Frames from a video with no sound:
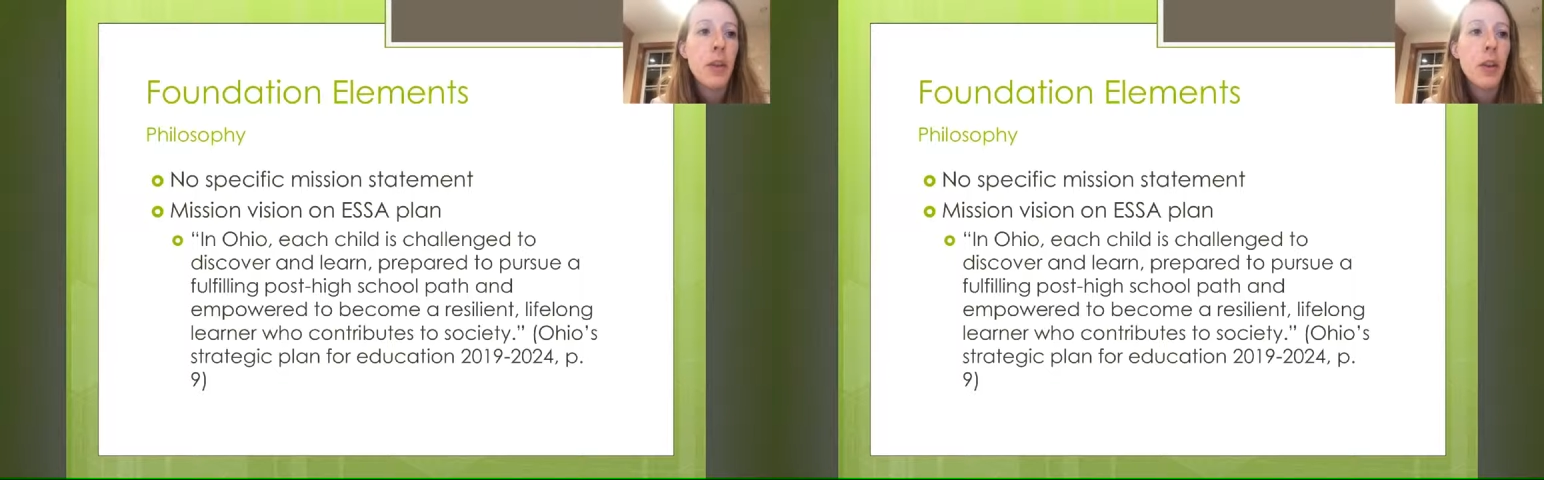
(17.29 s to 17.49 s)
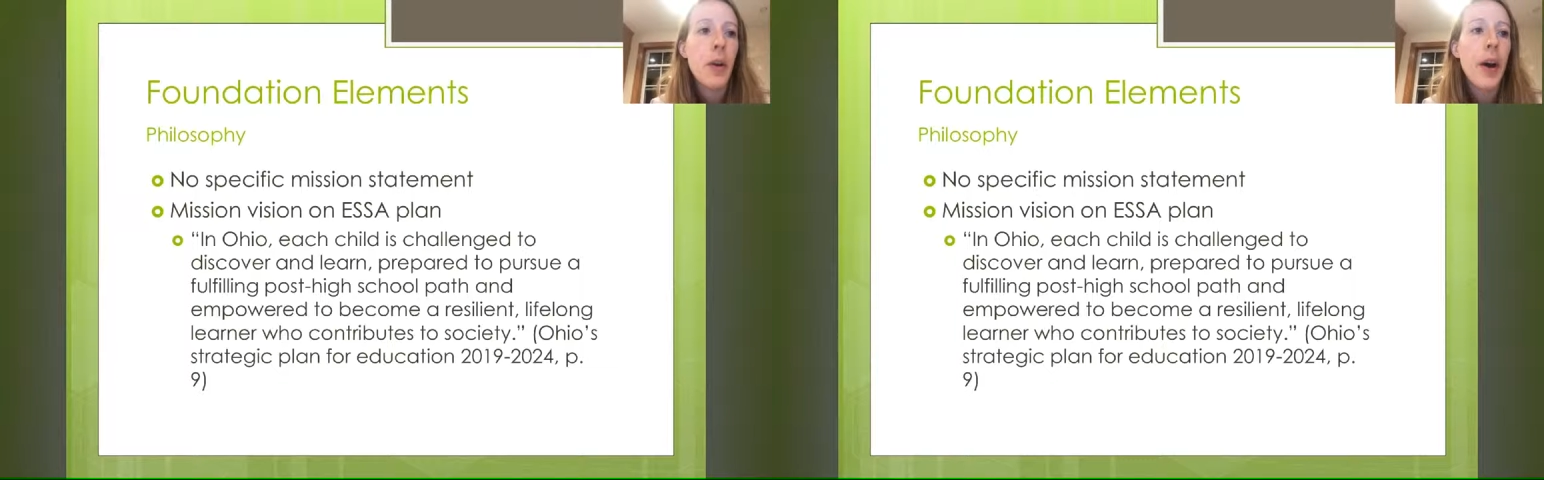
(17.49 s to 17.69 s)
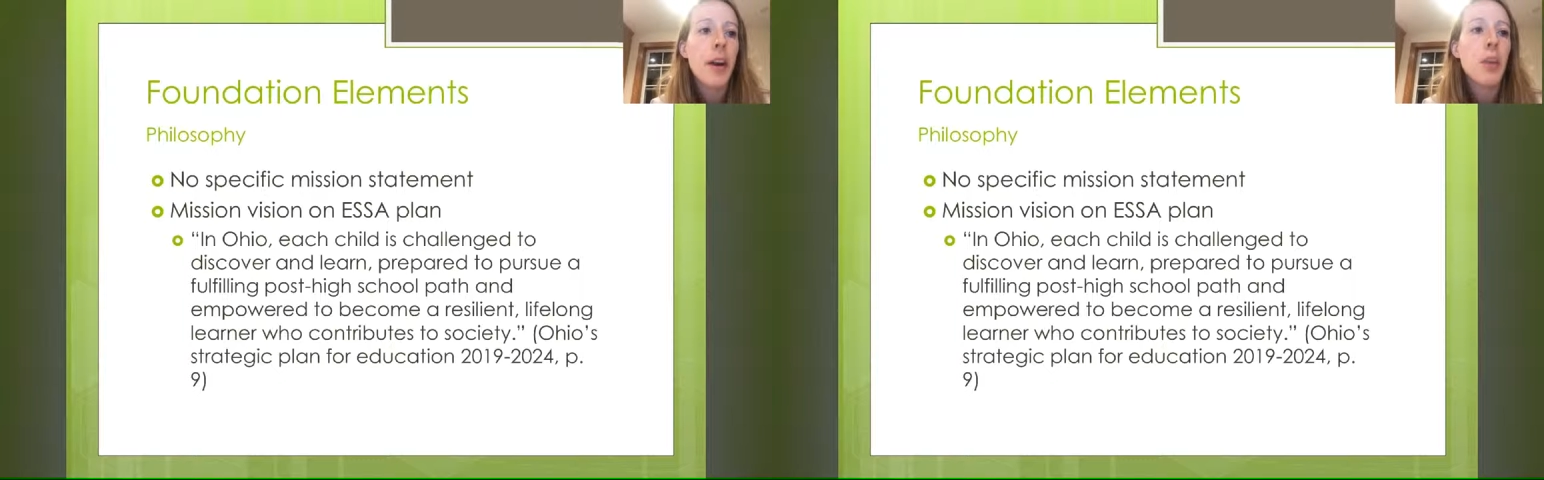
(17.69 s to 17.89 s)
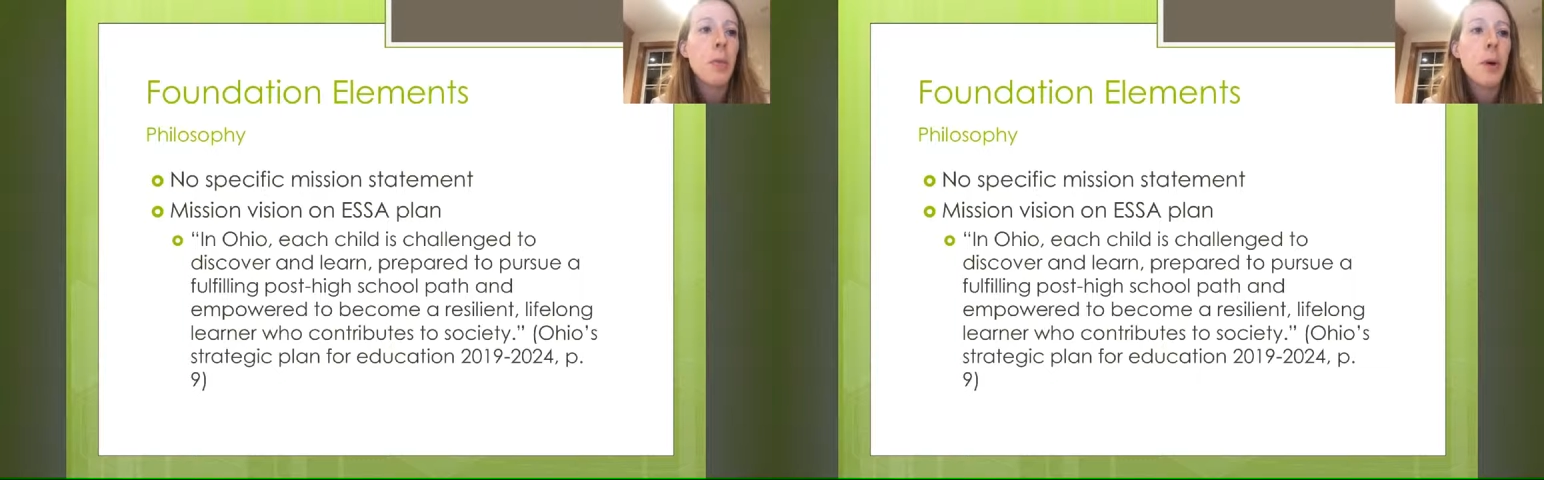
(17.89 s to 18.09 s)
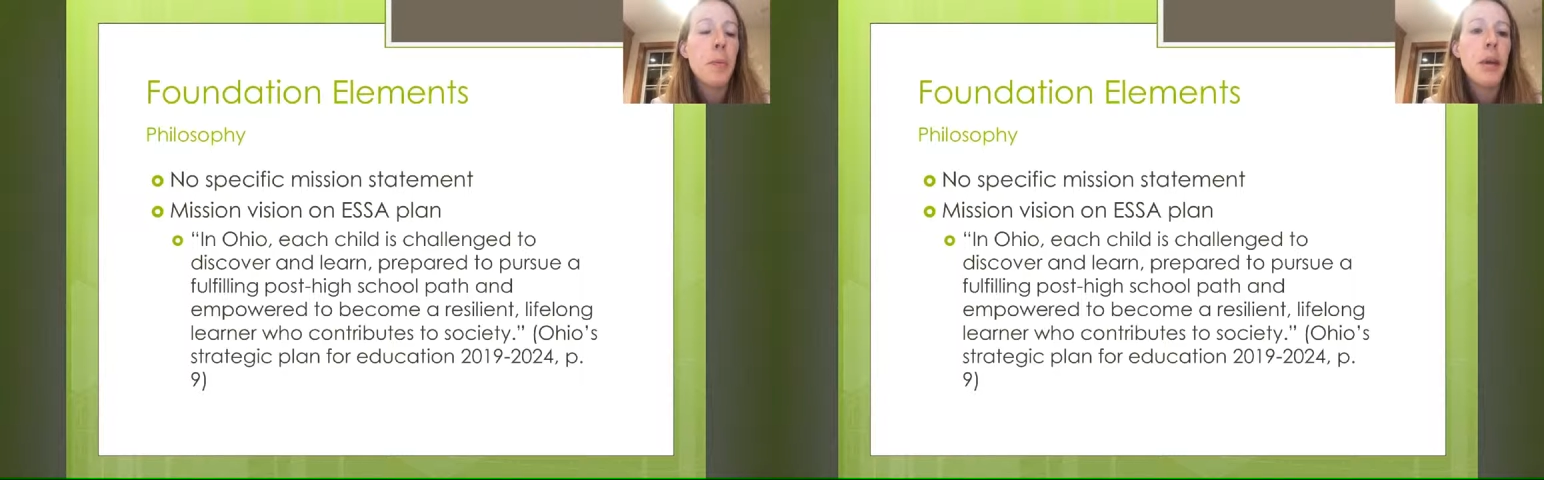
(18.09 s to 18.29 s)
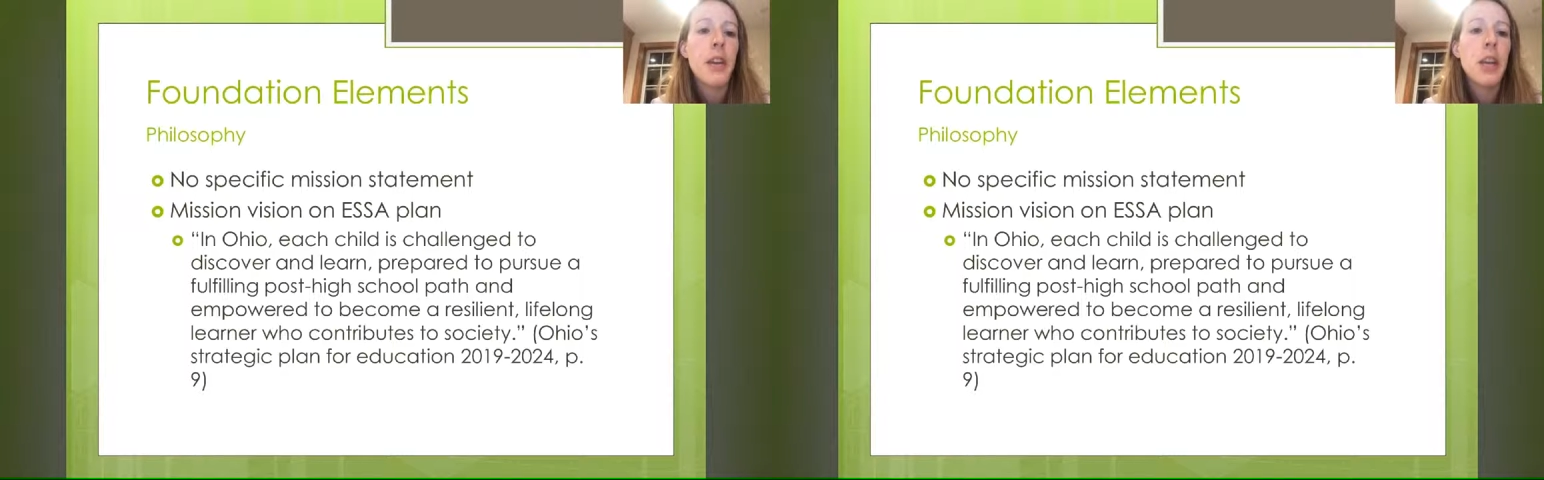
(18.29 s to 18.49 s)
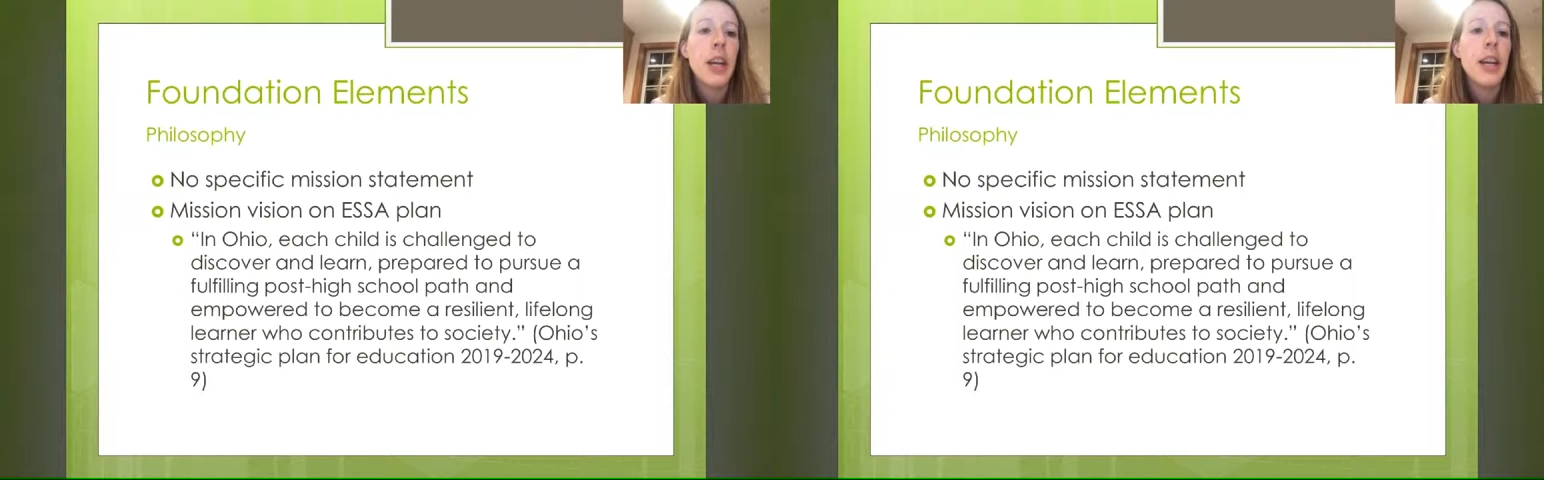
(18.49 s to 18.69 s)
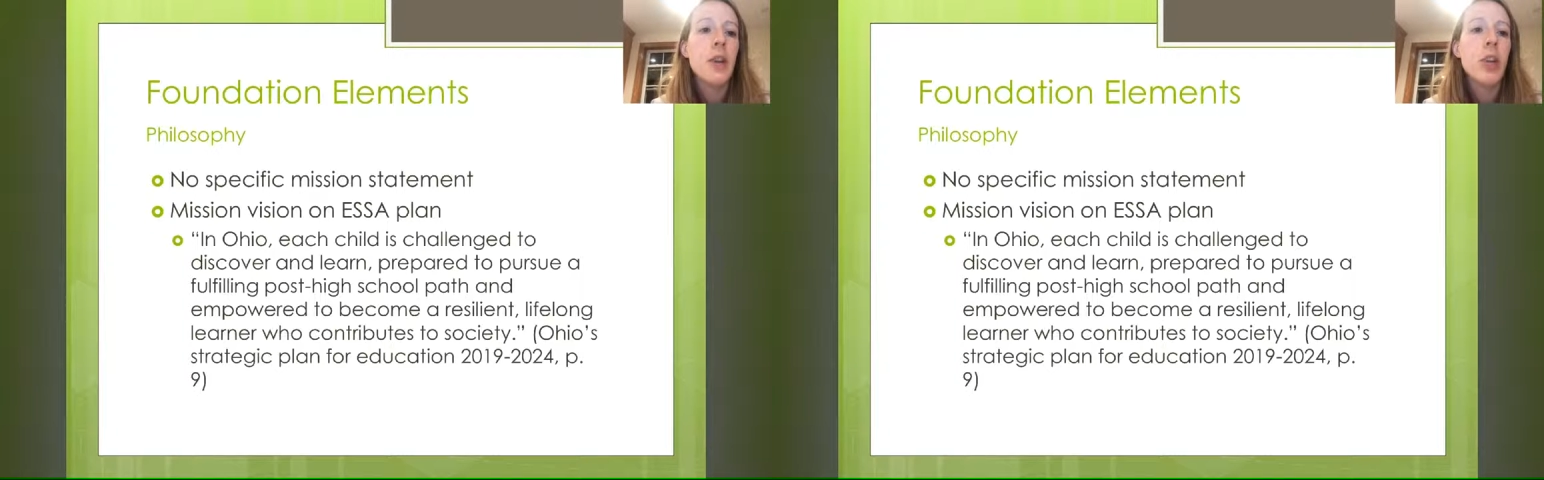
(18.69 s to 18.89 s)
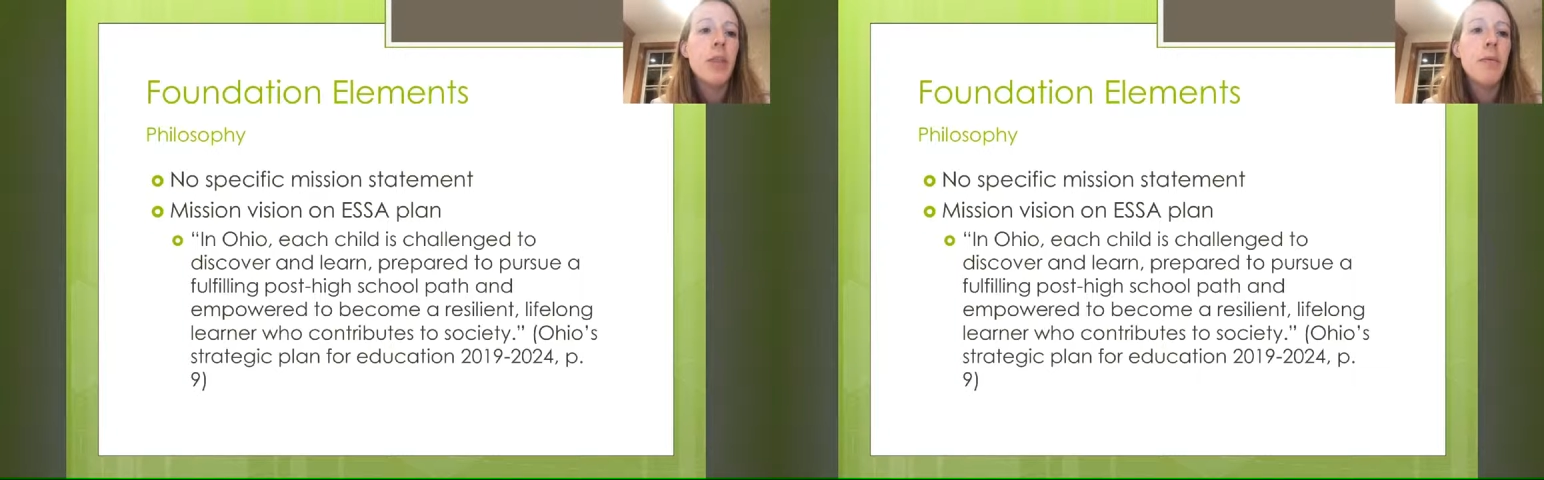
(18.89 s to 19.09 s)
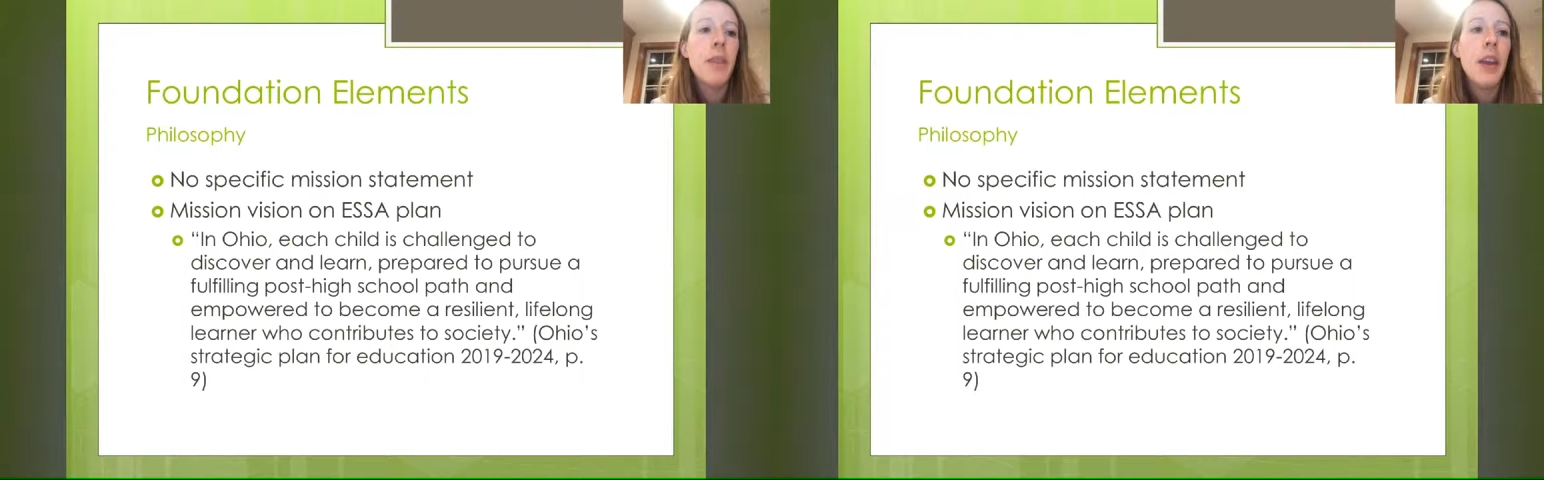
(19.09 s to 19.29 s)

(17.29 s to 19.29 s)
the Ohio Department of Education,